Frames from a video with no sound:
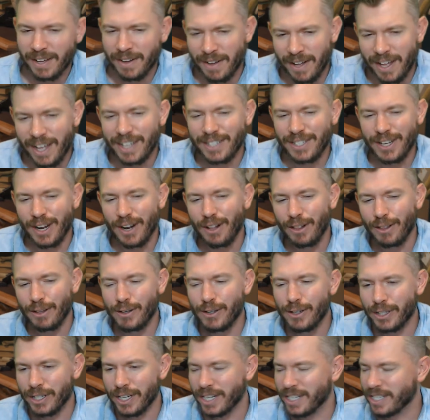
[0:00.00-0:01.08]
It's an
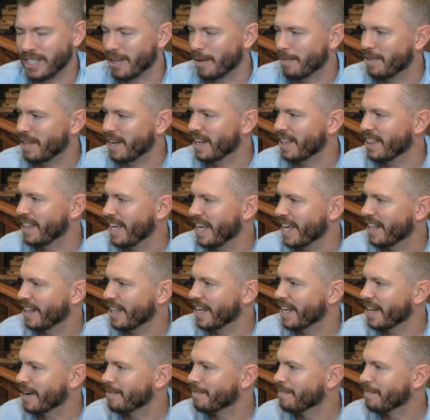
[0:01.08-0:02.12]
allusion to something in the Iliad.